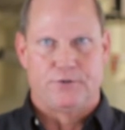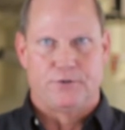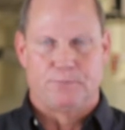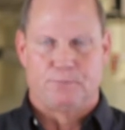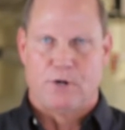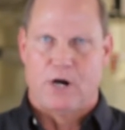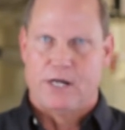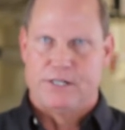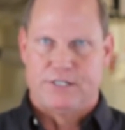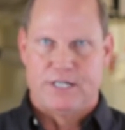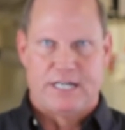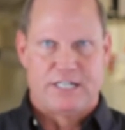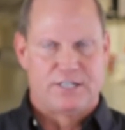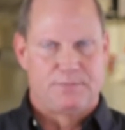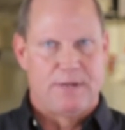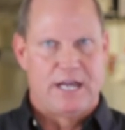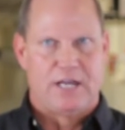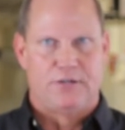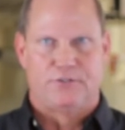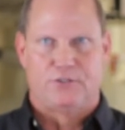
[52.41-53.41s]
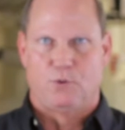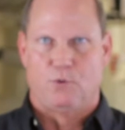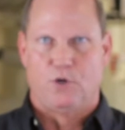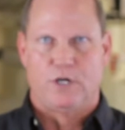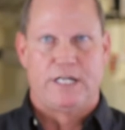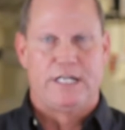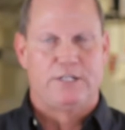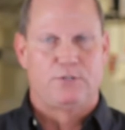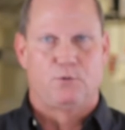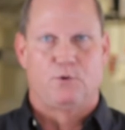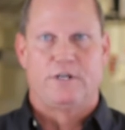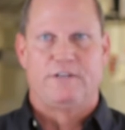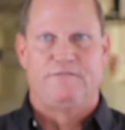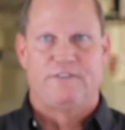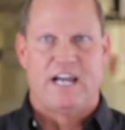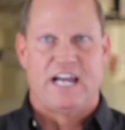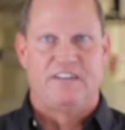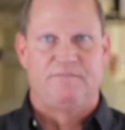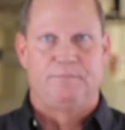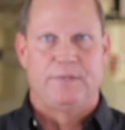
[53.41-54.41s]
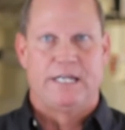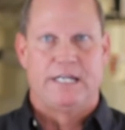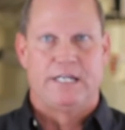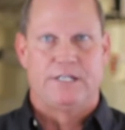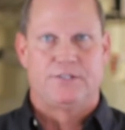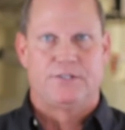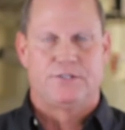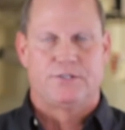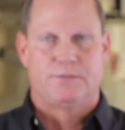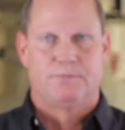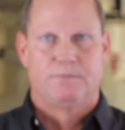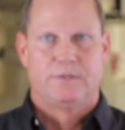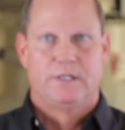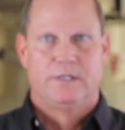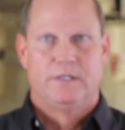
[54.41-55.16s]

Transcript: It probably takes about 20, 25 minutes.